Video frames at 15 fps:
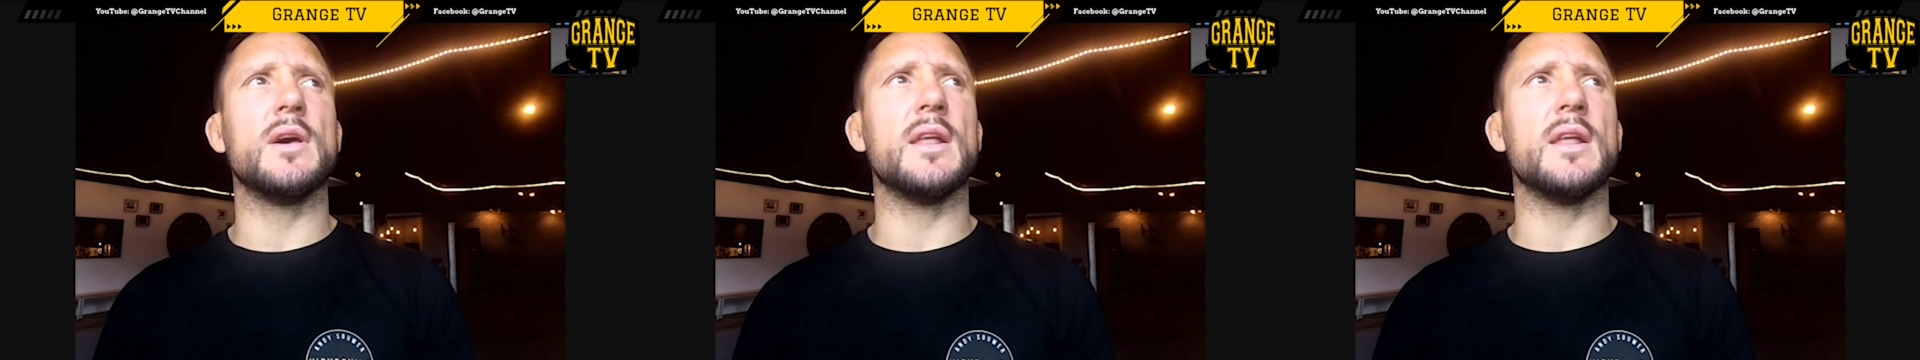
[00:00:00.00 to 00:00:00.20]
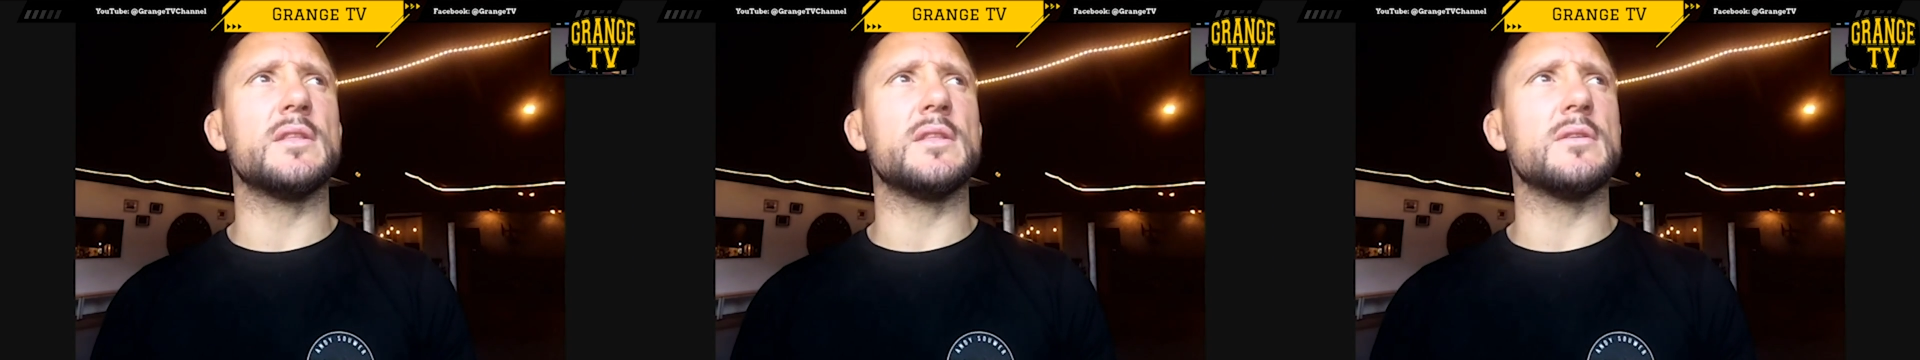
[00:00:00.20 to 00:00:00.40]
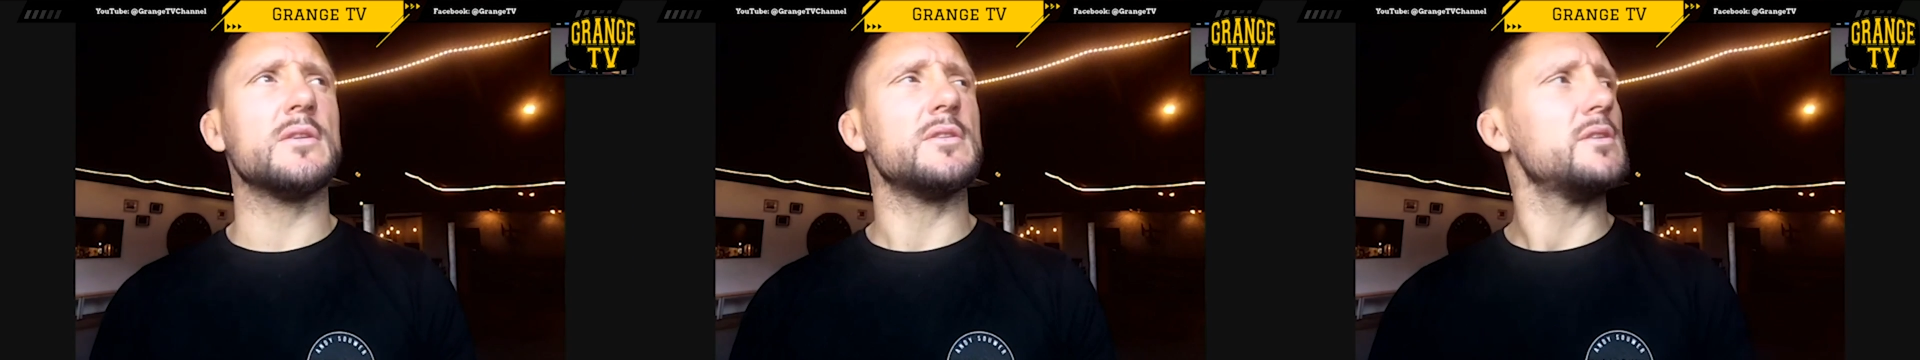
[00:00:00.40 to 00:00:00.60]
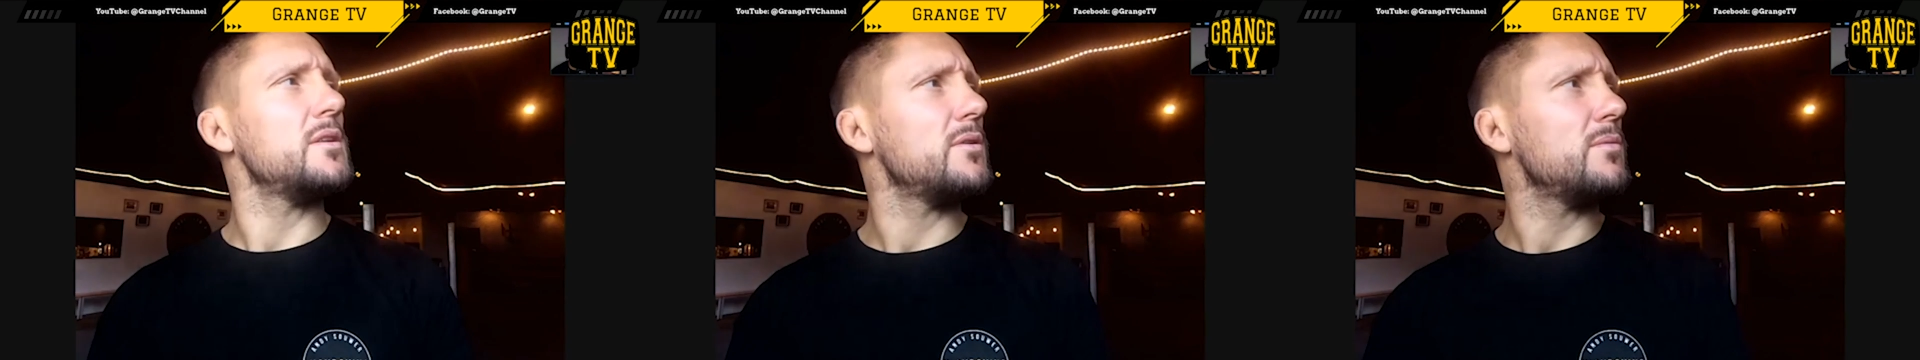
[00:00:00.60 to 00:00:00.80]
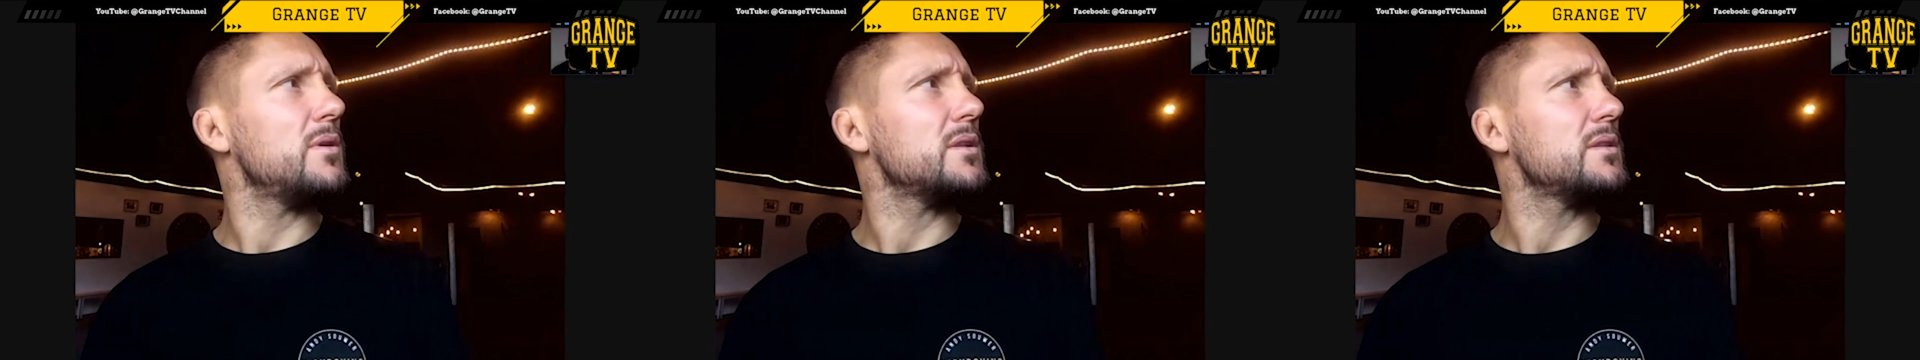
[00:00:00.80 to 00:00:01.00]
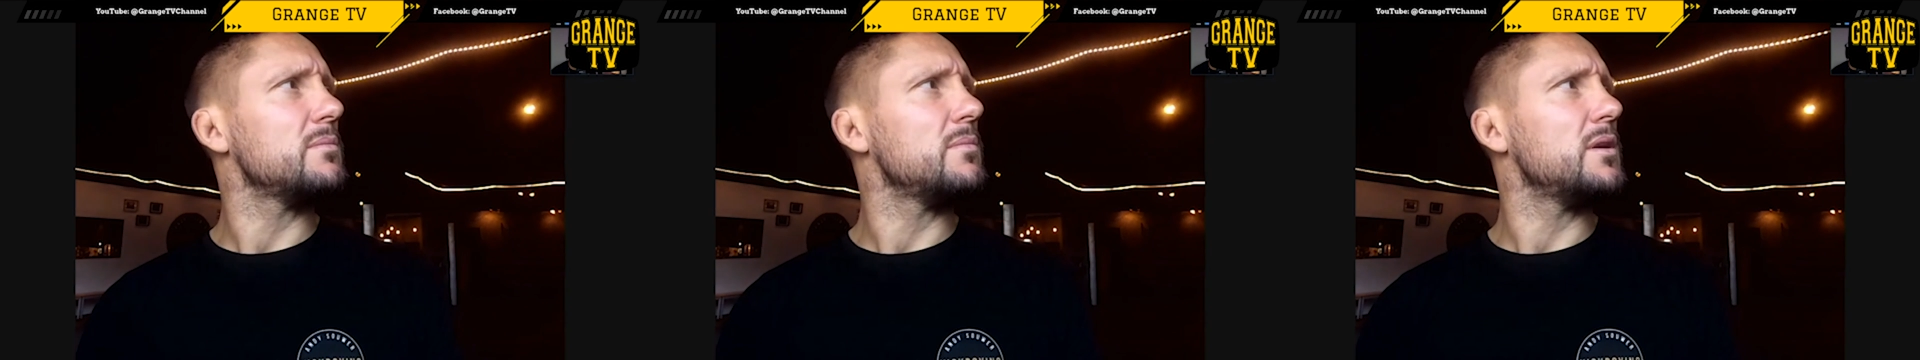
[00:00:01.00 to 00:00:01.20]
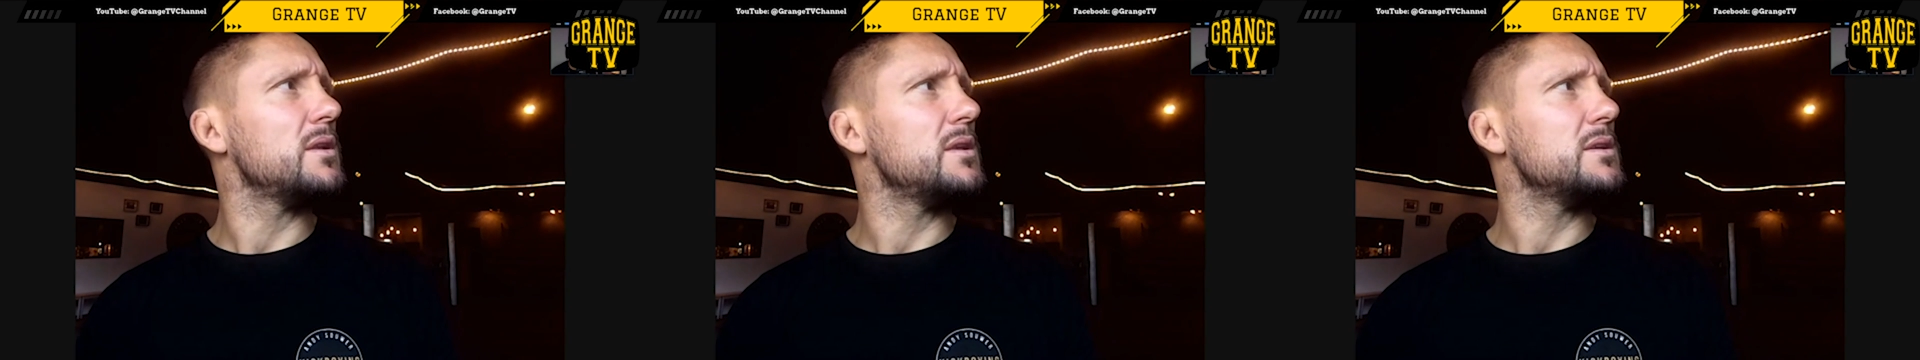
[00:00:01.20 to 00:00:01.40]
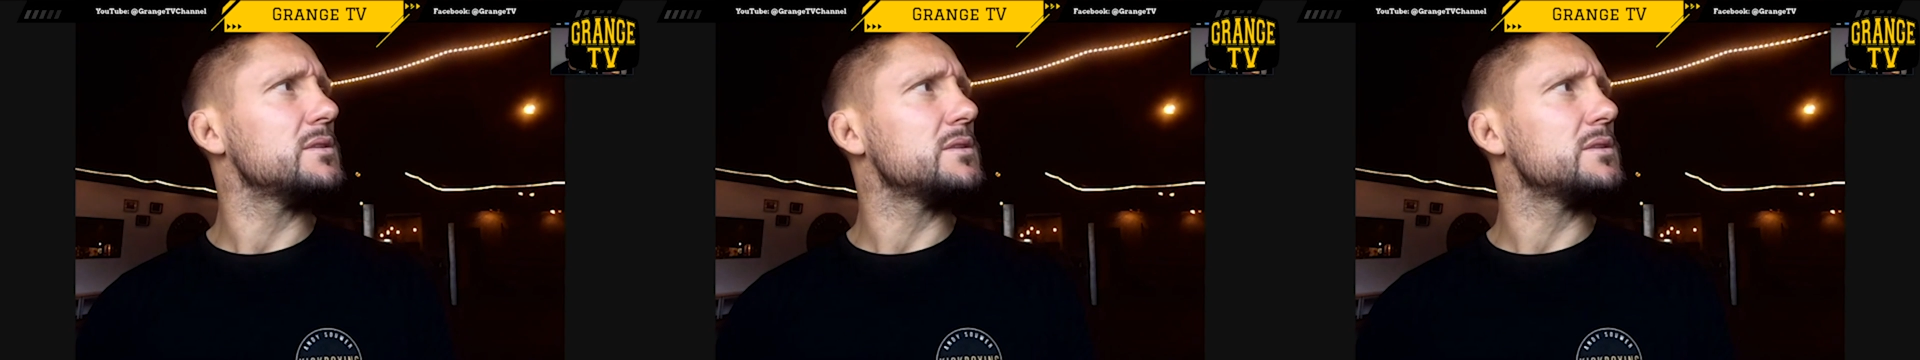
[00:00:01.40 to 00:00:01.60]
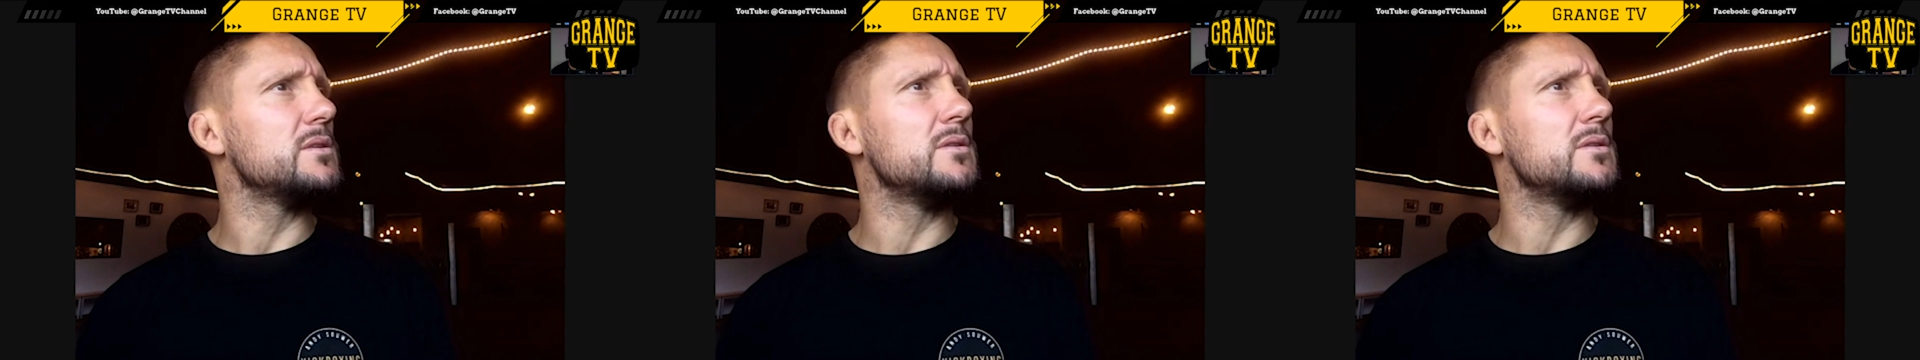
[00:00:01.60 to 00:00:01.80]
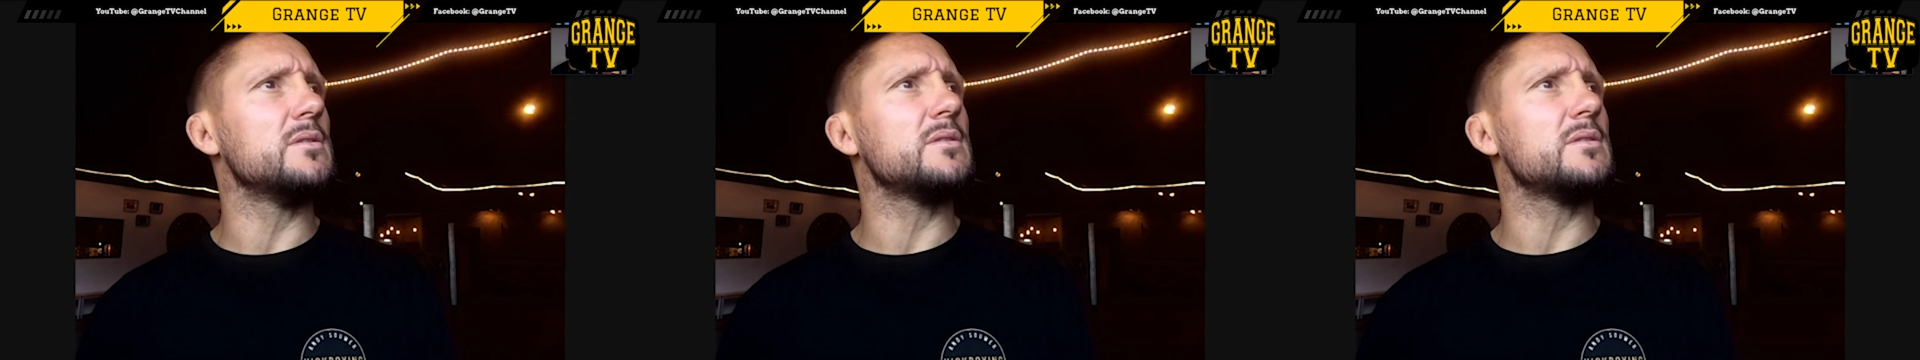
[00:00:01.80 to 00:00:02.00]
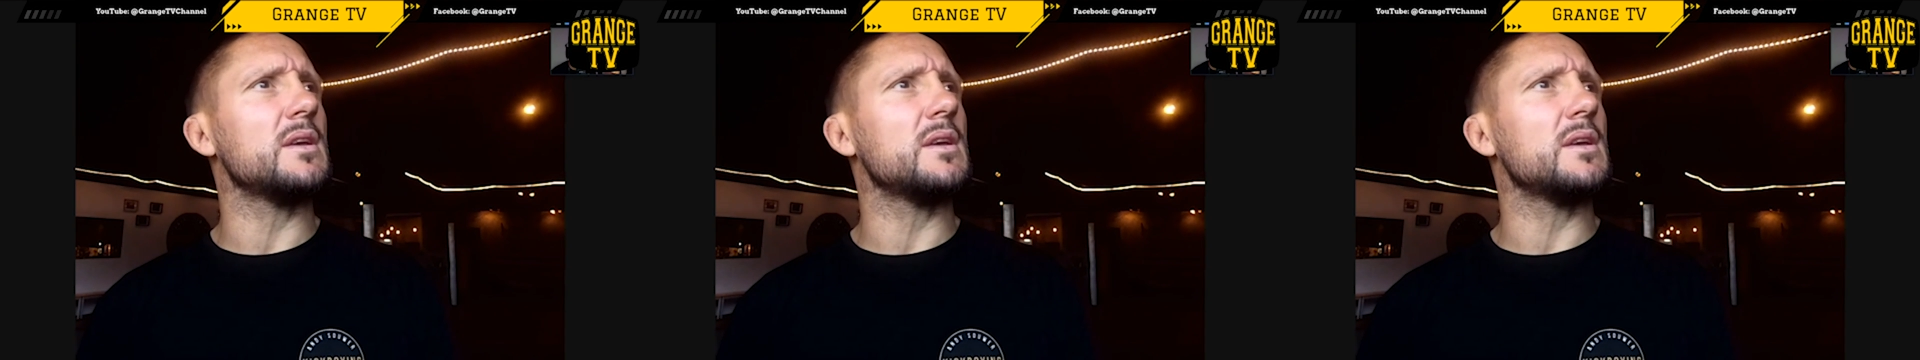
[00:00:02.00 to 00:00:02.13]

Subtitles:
And I thought, you know what, the money is good,